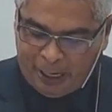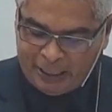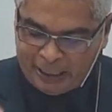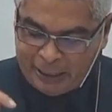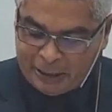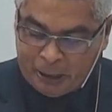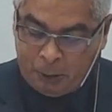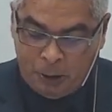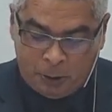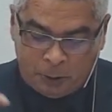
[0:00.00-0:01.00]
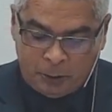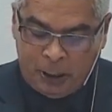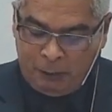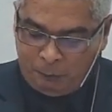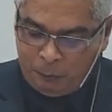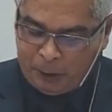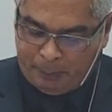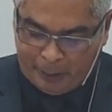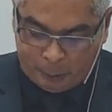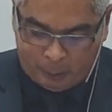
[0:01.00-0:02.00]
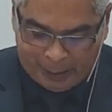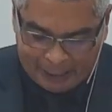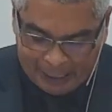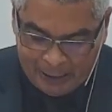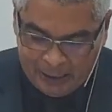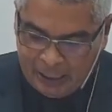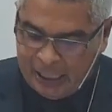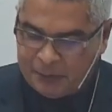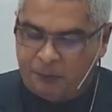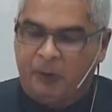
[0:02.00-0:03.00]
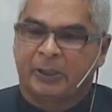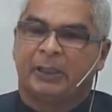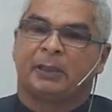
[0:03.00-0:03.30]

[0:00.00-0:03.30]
your Father who is in heaven will not forgive